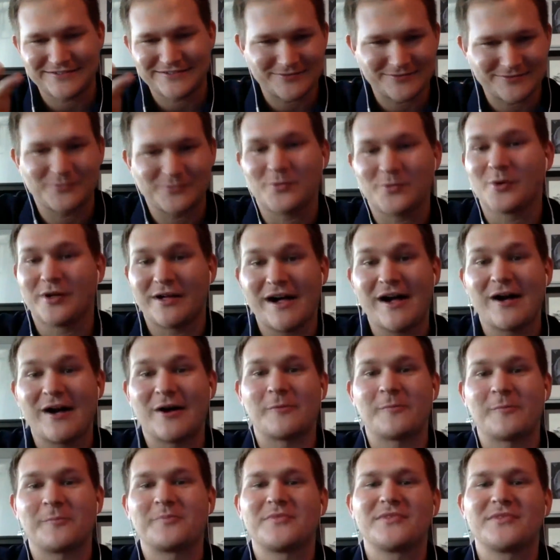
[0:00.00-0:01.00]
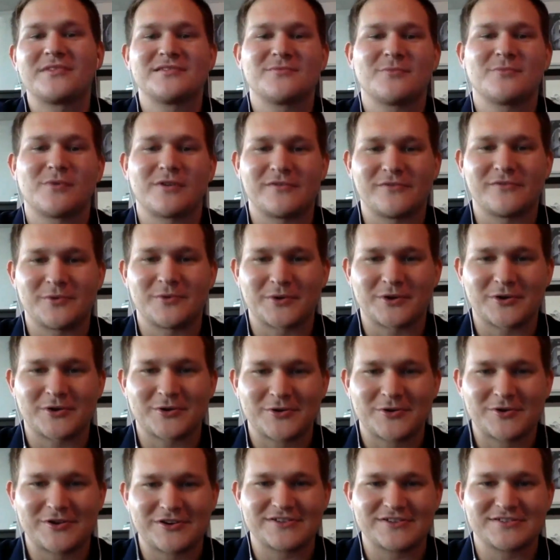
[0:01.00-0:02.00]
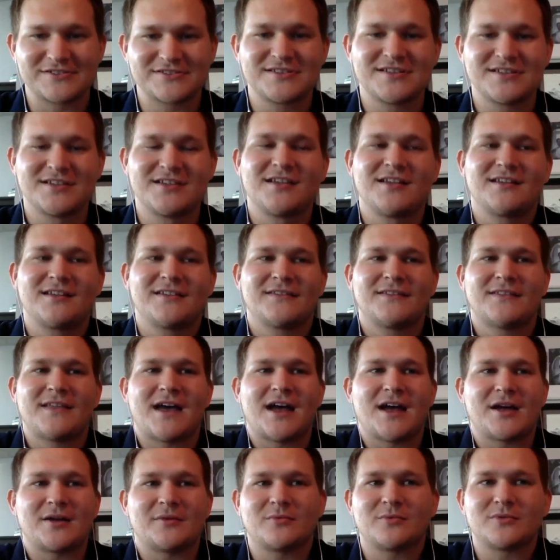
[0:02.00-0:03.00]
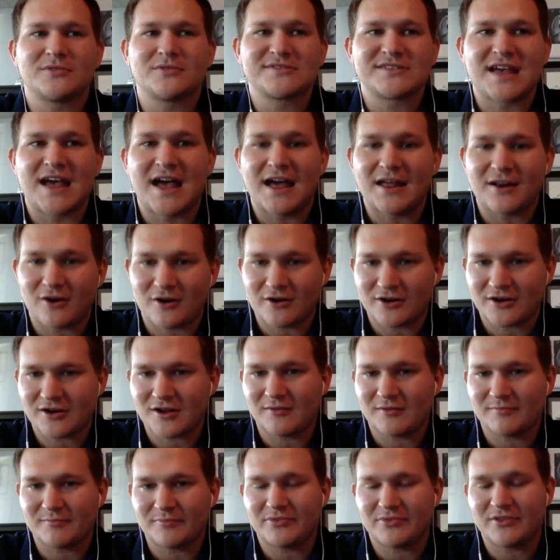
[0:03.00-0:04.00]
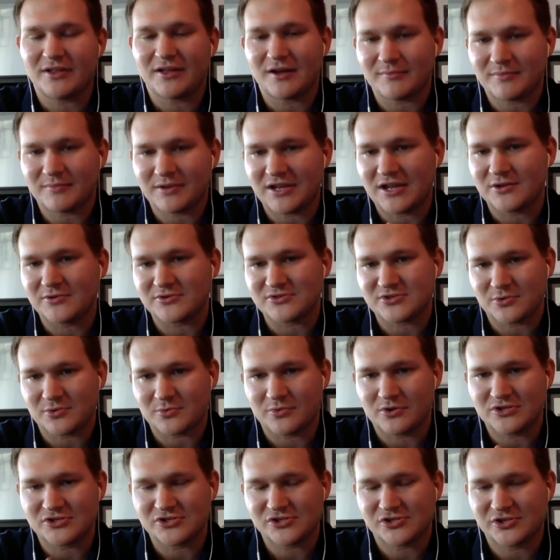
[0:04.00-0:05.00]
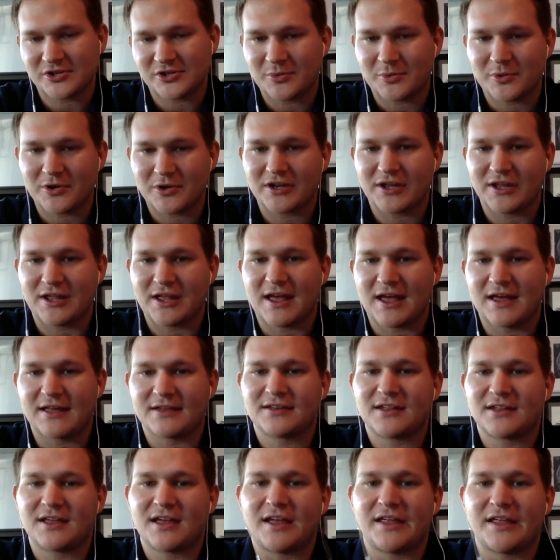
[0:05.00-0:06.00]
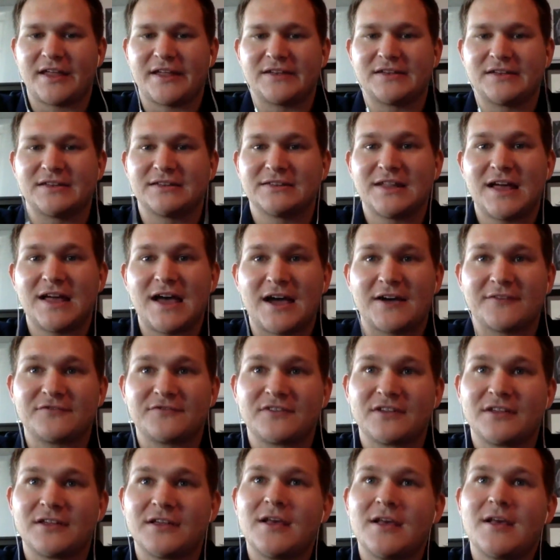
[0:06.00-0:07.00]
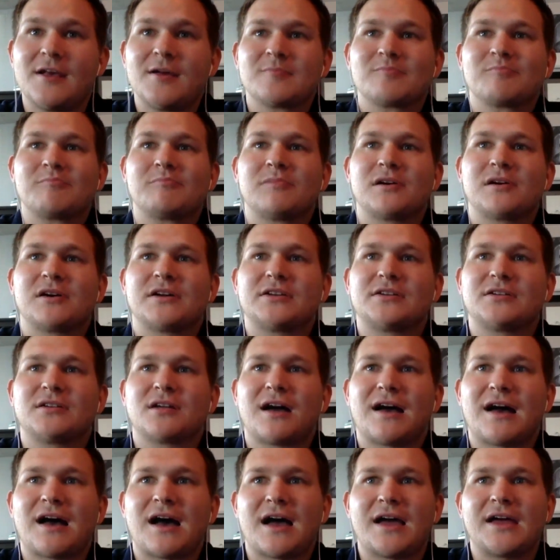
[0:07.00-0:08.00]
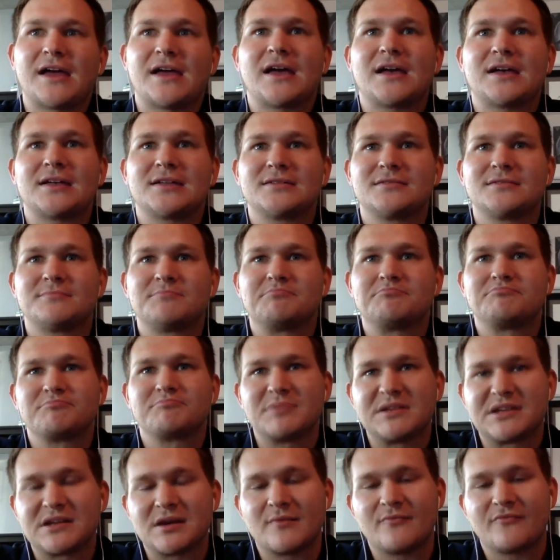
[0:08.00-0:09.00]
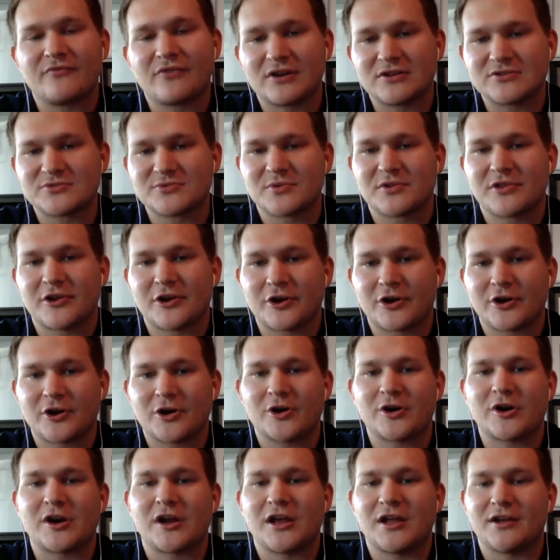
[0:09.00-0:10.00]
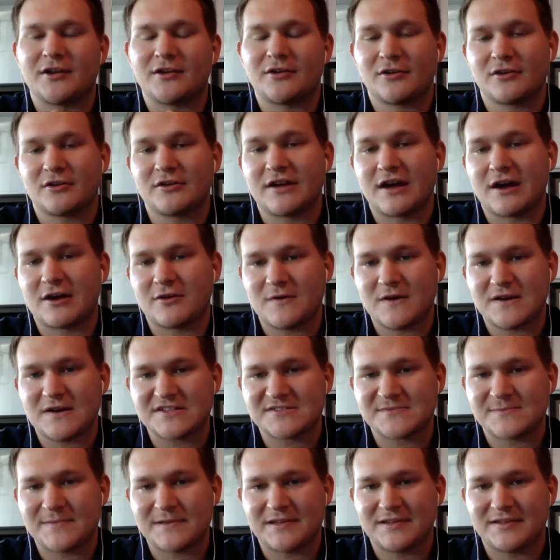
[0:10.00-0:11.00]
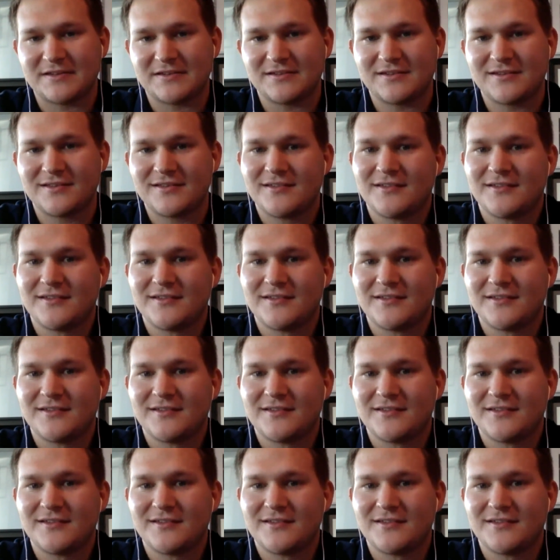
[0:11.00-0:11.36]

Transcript: will help. One of the recruiters that was at the company I was originally working at had left, but I had become friends with her and her now husband.